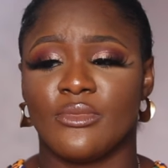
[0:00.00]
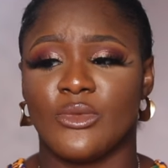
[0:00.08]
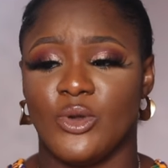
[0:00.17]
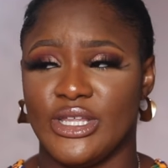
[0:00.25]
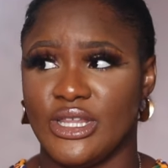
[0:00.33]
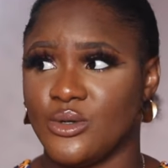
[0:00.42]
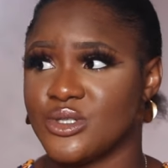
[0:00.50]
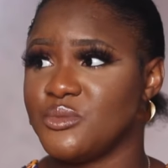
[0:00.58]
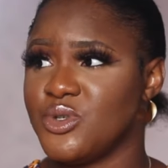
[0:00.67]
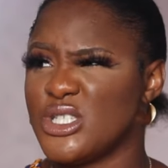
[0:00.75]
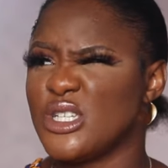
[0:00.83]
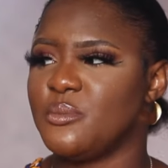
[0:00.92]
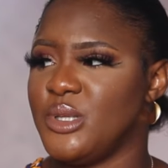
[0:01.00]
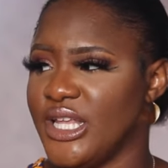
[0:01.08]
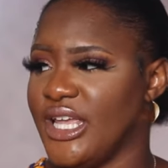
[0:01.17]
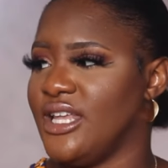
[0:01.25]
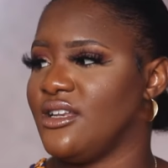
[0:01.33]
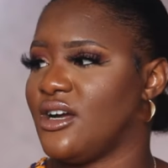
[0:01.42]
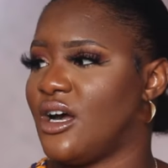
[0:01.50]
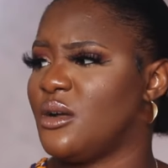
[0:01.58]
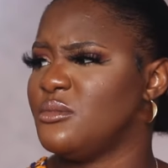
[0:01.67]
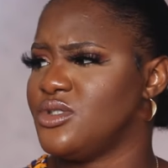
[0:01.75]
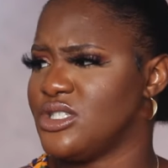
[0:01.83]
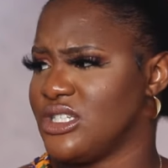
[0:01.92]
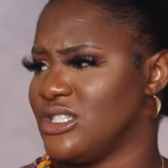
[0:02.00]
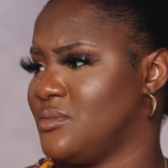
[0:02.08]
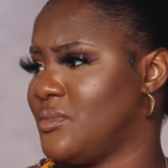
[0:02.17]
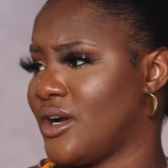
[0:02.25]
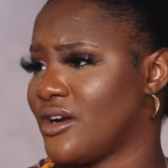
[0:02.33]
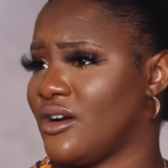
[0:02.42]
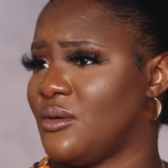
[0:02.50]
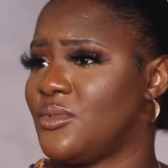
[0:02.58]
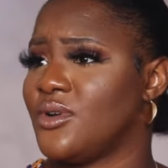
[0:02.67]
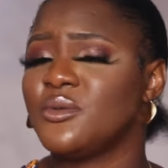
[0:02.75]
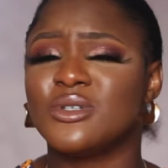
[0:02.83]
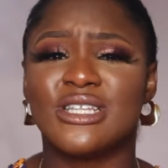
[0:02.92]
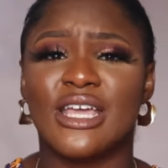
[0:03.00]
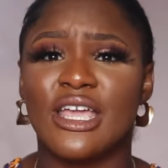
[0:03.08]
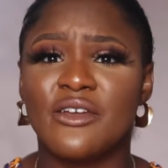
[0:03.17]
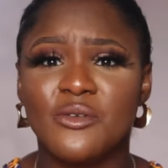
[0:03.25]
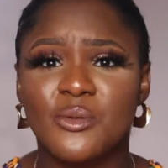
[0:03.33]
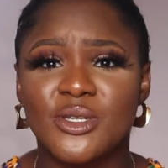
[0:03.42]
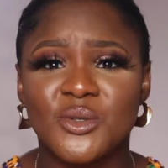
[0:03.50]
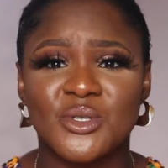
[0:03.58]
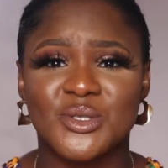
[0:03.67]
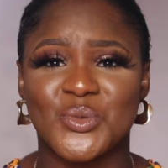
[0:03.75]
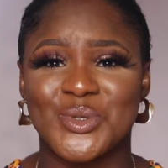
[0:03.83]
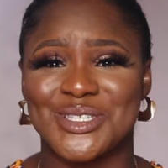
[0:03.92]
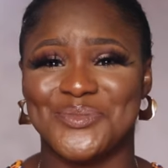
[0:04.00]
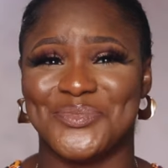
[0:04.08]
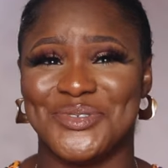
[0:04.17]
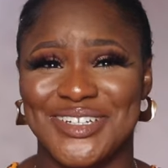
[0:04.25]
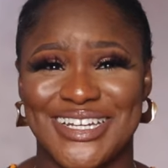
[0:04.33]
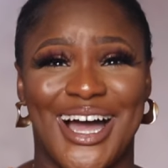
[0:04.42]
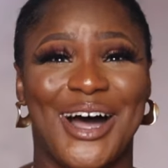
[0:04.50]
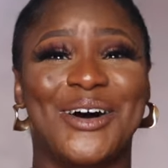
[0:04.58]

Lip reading: Okay, there was music playing, calm music in the background, but it was like everybody was whispering.